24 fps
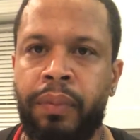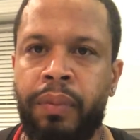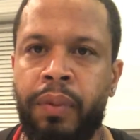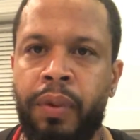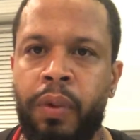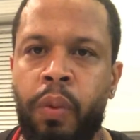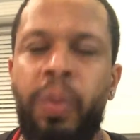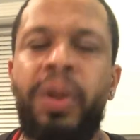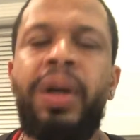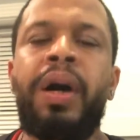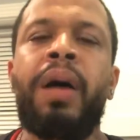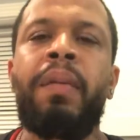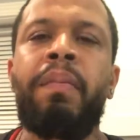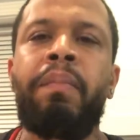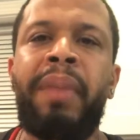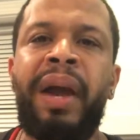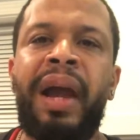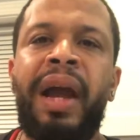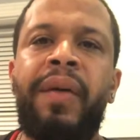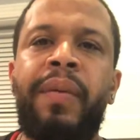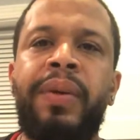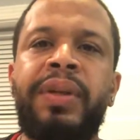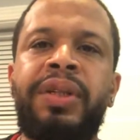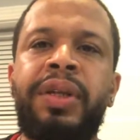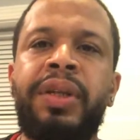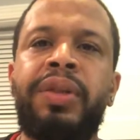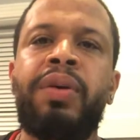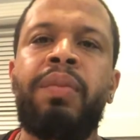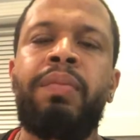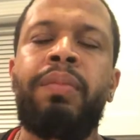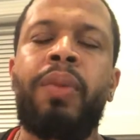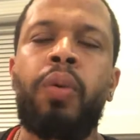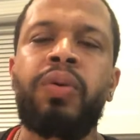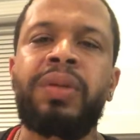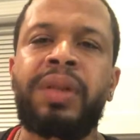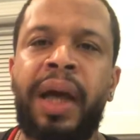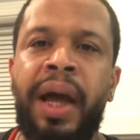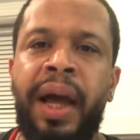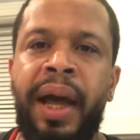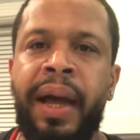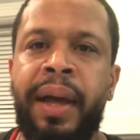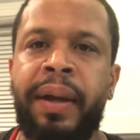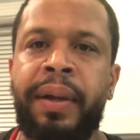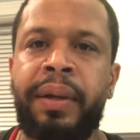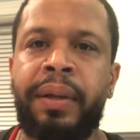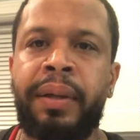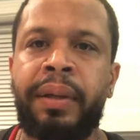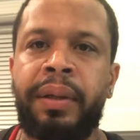We are married to the Most
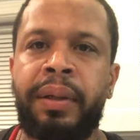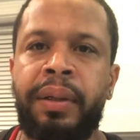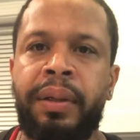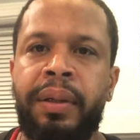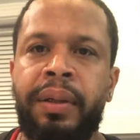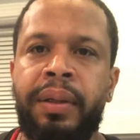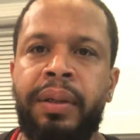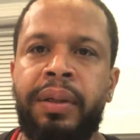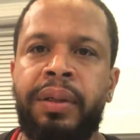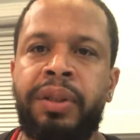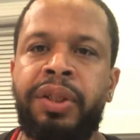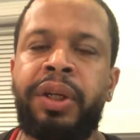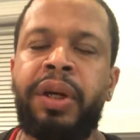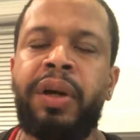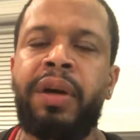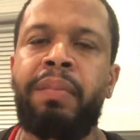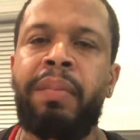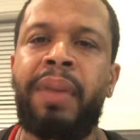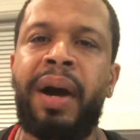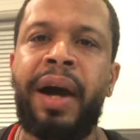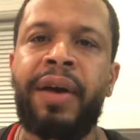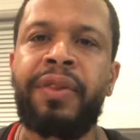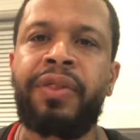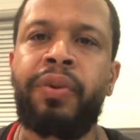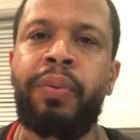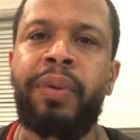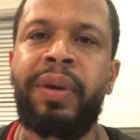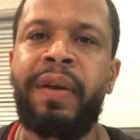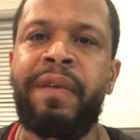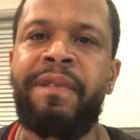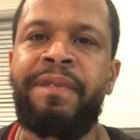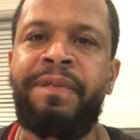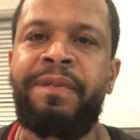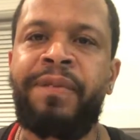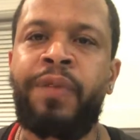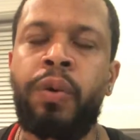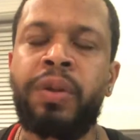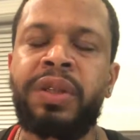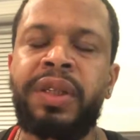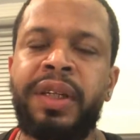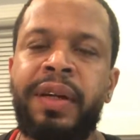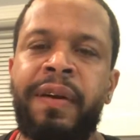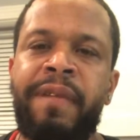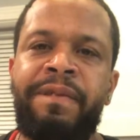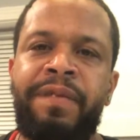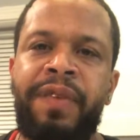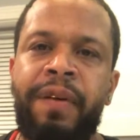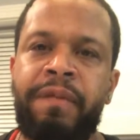High. Jeremiah 3 and 14
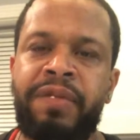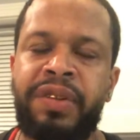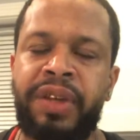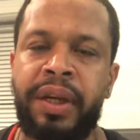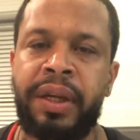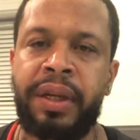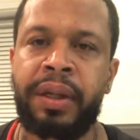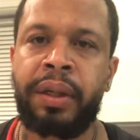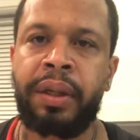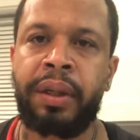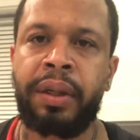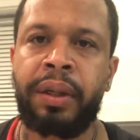and 15.